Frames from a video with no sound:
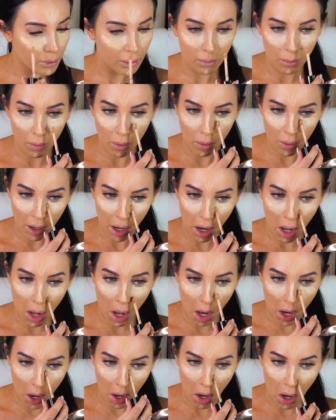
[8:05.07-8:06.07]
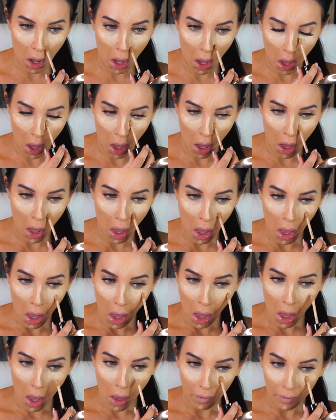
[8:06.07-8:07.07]
bit more on.
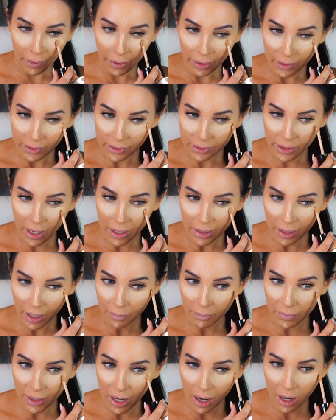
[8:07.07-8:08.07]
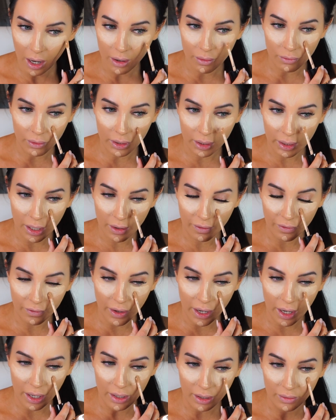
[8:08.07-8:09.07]
Like I said, I'm not really a
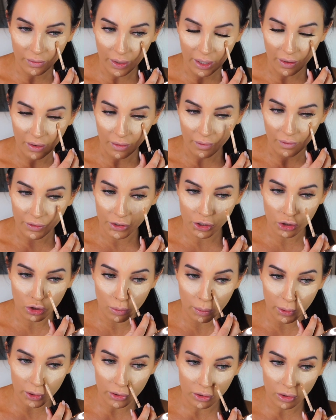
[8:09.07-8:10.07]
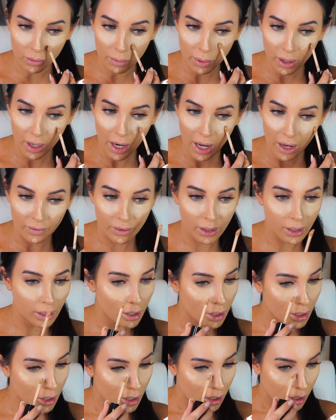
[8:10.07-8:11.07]
fan of like super, super
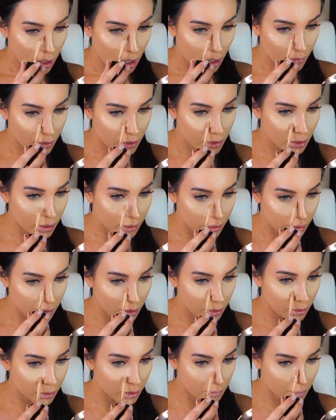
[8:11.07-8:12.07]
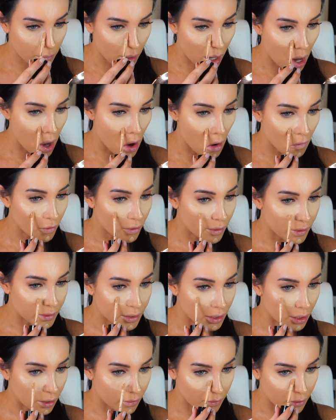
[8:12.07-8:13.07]
heavy coverage concealers, but for the
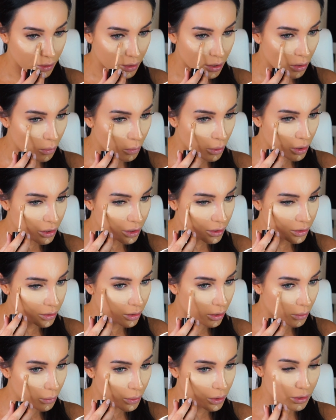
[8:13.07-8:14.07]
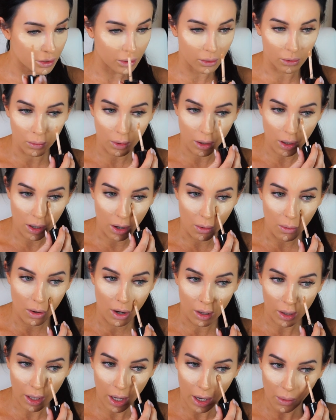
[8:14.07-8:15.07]
sake of the video, we're just going to go
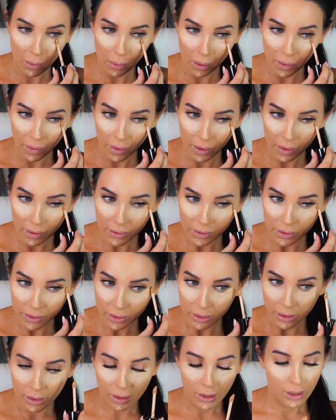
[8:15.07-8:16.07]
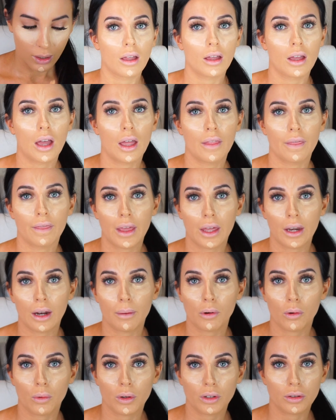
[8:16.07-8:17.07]
all out with this. And then
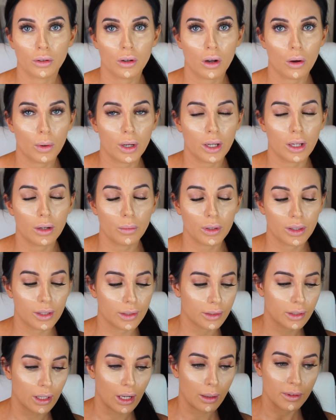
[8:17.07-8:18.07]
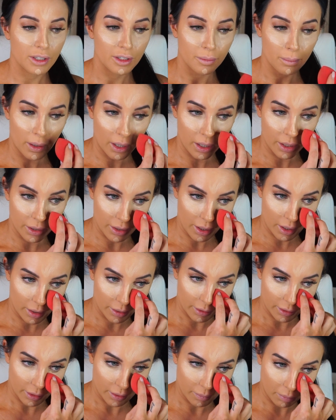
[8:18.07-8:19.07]
I'm going to go in with the same sponge
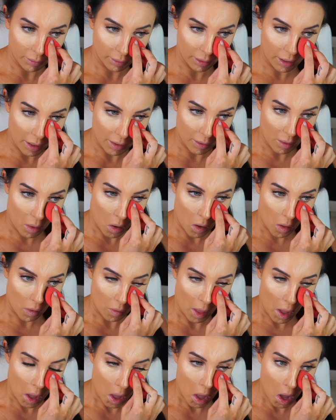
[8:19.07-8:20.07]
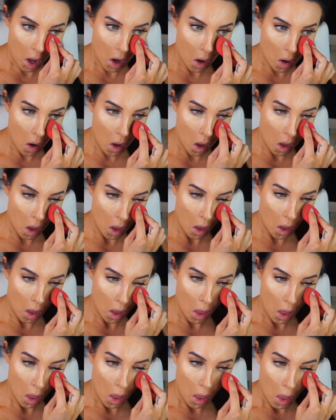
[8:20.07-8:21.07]
and just blend all that out.
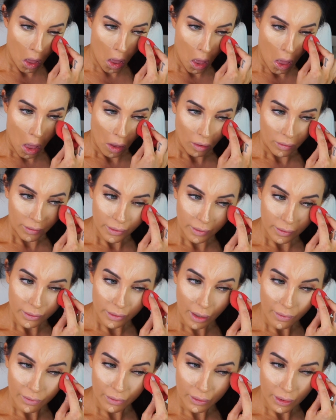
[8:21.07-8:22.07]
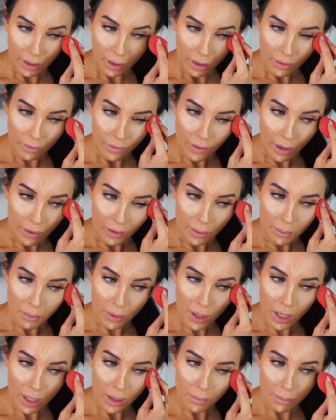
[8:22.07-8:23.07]
This is definitely very
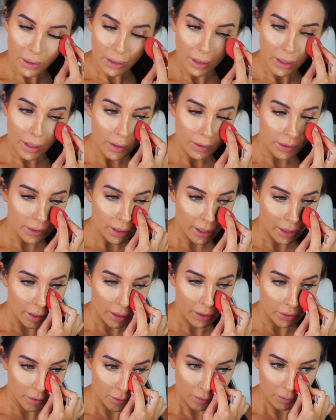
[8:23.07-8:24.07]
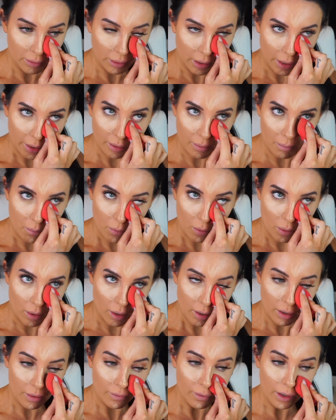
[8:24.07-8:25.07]
bright, but like I said, I do like
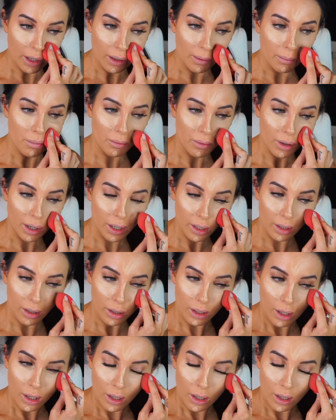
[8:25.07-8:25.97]
more of a bright